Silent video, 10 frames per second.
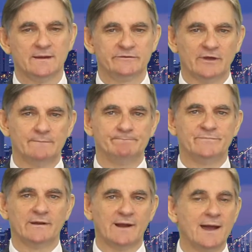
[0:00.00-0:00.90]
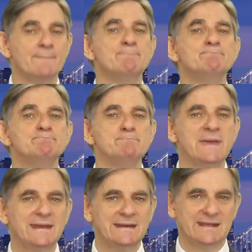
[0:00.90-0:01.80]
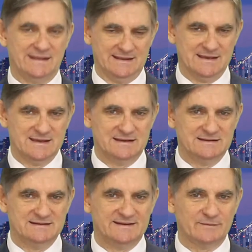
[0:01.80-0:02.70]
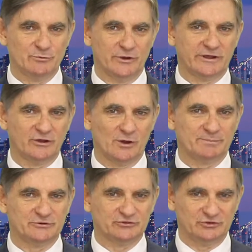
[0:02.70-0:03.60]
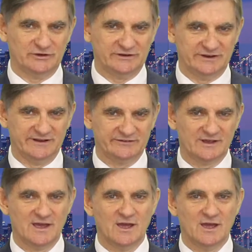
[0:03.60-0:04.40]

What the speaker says: So there are many networking opportunities